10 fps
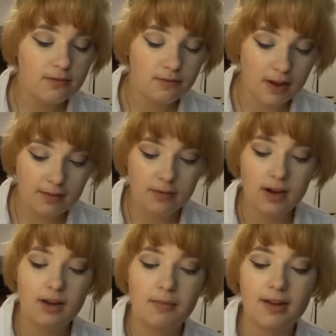
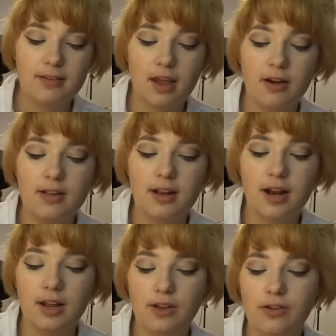favorite mascara that I
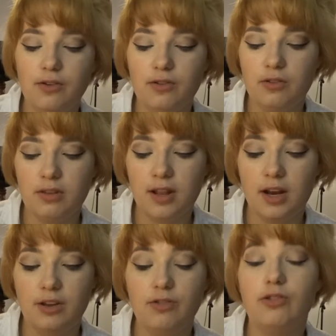use, that I
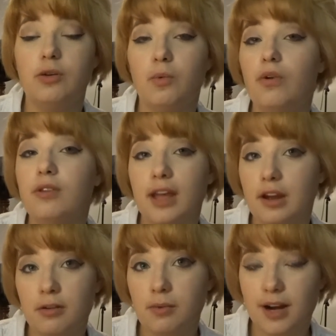usually won't
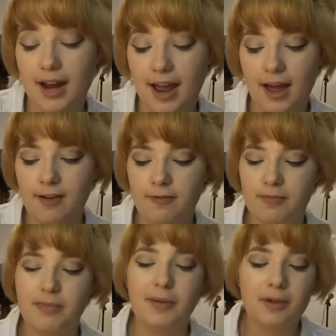layer when I have,
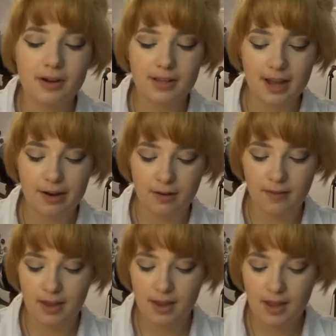but I'm currently out of
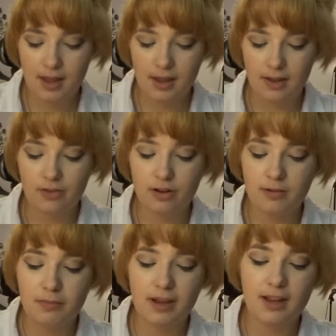it, is going to
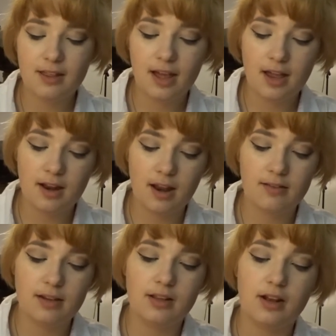be that
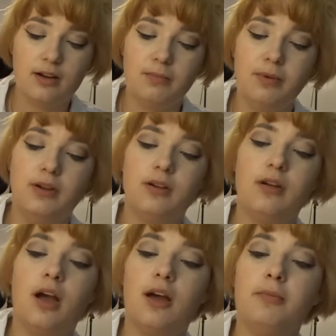Estee Lauder
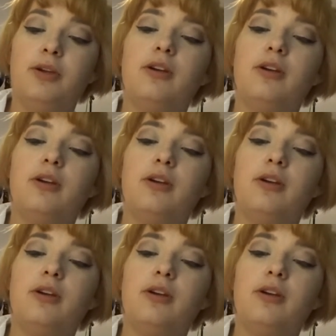Pure